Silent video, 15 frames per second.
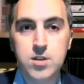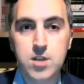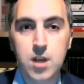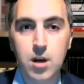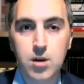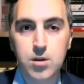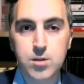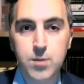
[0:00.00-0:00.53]
This
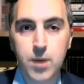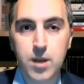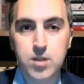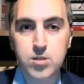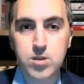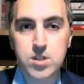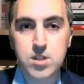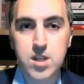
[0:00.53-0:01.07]

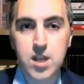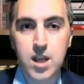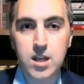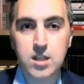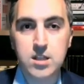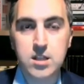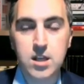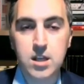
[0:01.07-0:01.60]
terror-sponsoring
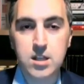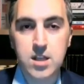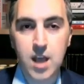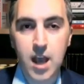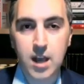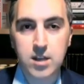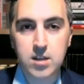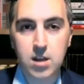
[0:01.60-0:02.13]
state
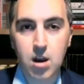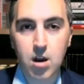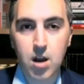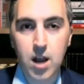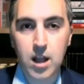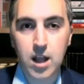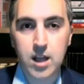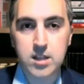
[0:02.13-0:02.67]
attacked
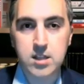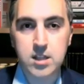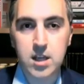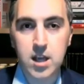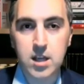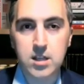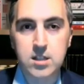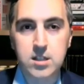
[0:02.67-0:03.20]
our ally
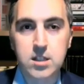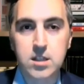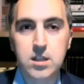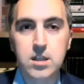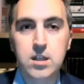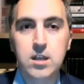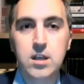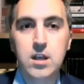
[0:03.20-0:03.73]
tonight,
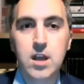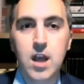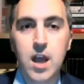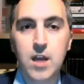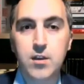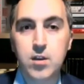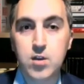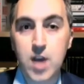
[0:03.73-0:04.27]

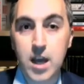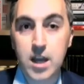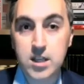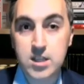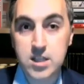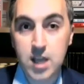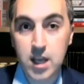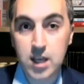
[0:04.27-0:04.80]
and the
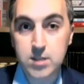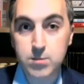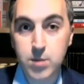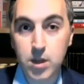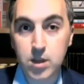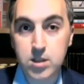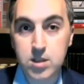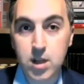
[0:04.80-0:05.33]
United States
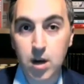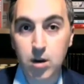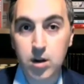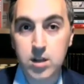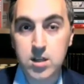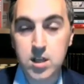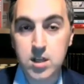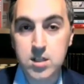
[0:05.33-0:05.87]

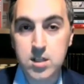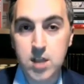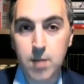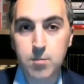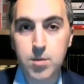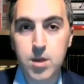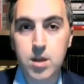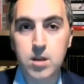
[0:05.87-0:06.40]
military did
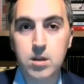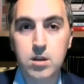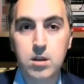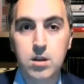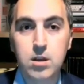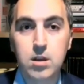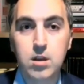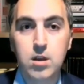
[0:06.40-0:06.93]
step
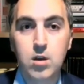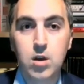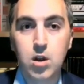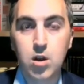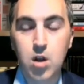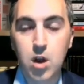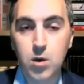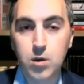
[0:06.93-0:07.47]
in,
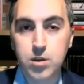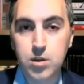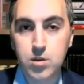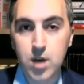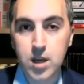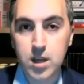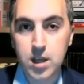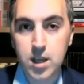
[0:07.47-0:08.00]
along with the
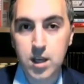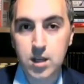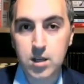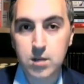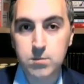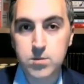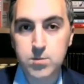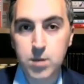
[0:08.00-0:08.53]
United
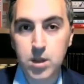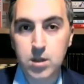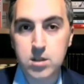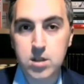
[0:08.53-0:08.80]
Kingdom's